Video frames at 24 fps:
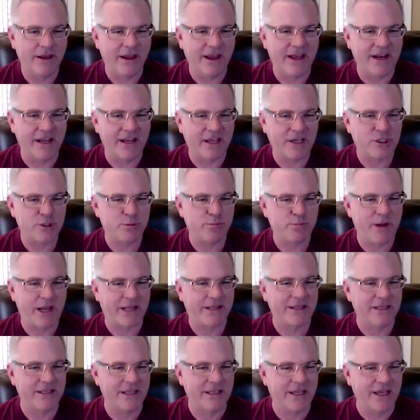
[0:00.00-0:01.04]
And
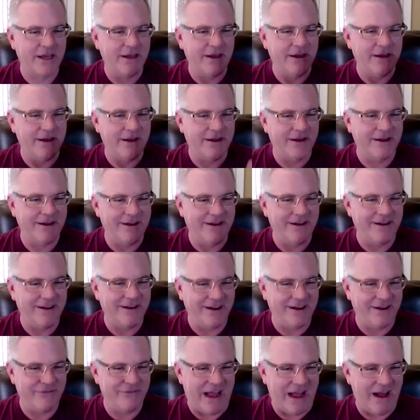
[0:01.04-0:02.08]
expecting to get
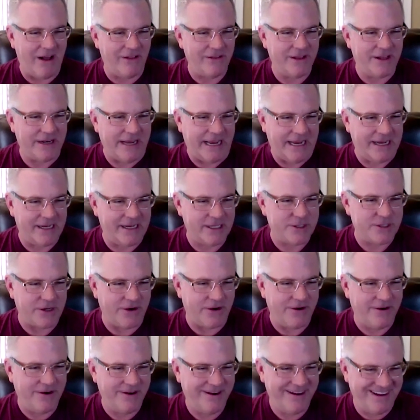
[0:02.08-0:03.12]
a valid
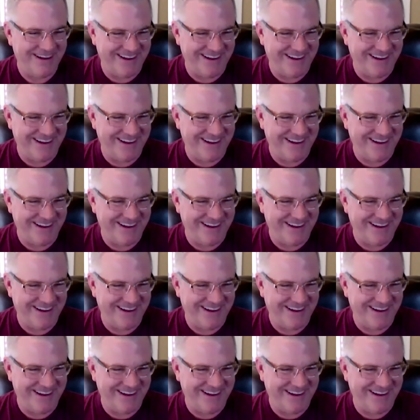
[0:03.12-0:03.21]
answer